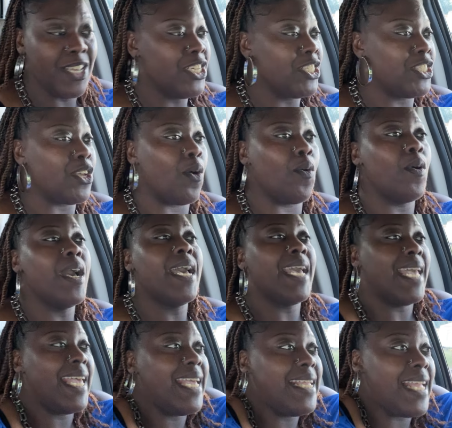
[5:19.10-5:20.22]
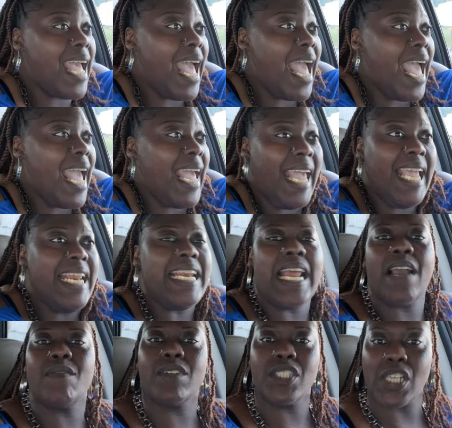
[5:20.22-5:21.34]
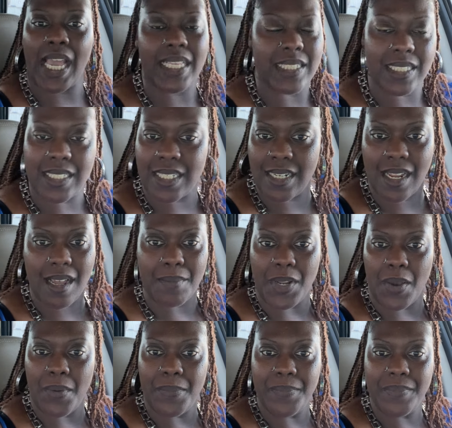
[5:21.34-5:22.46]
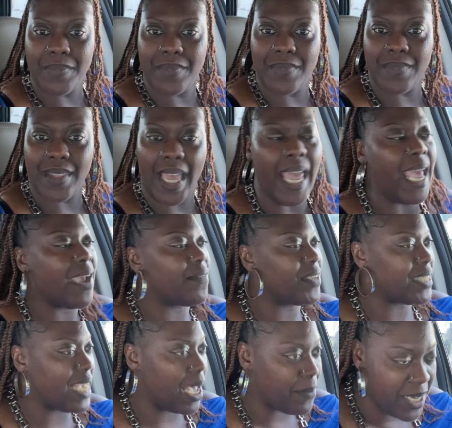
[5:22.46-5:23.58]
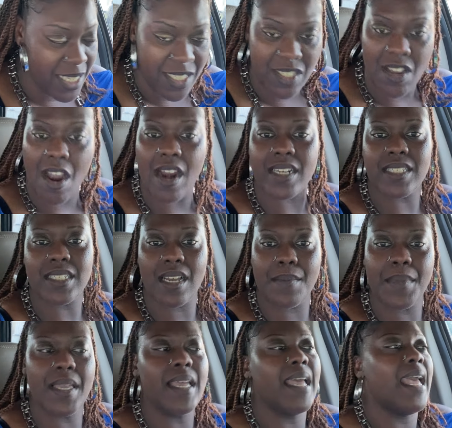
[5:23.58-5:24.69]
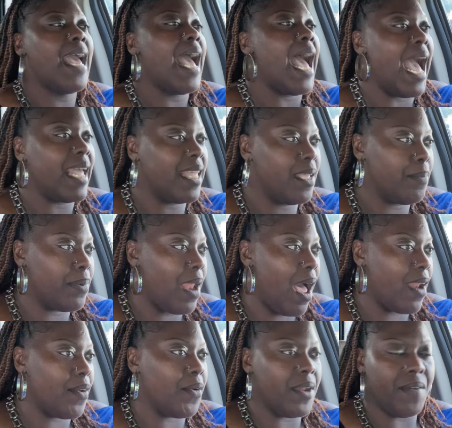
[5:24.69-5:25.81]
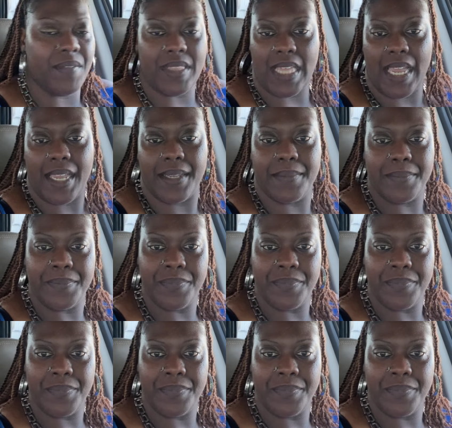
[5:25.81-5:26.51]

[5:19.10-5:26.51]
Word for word: So he he never changes it up though. Every time a discard is coming, I get blocked on everything.